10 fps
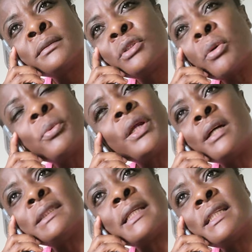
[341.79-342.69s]
Don't bring
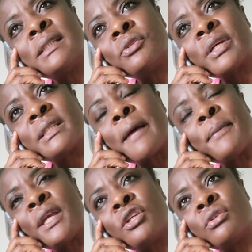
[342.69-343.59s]
us any stress, I
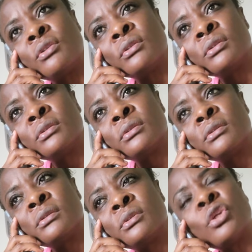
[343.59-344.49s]
beg you.
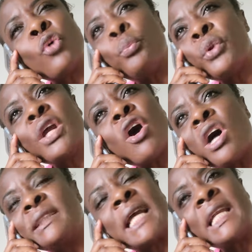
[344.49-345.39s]
Don't bring
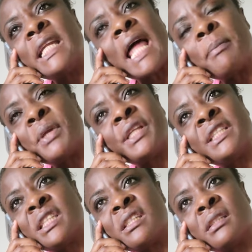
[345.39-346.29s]
us any
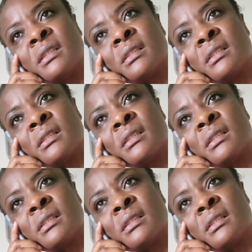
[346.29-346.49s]
liability.